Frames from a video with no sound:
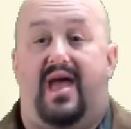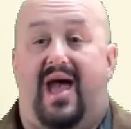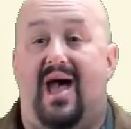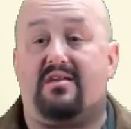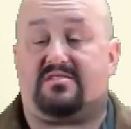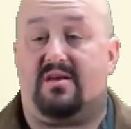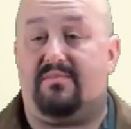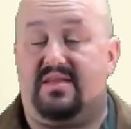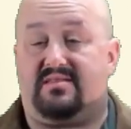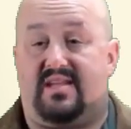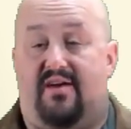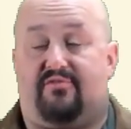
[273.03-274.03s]
Ask them
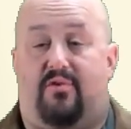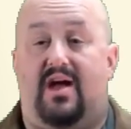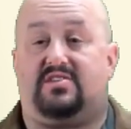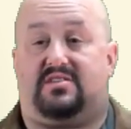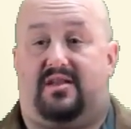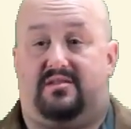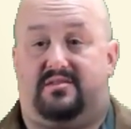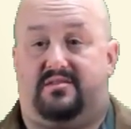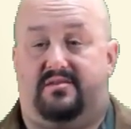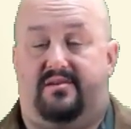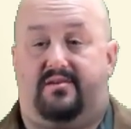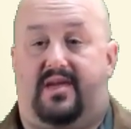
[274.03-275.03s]
these tough questions,
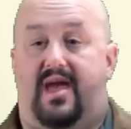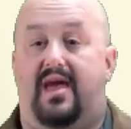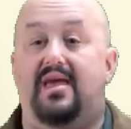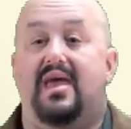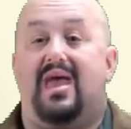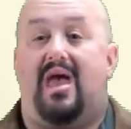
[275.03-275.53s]
okay?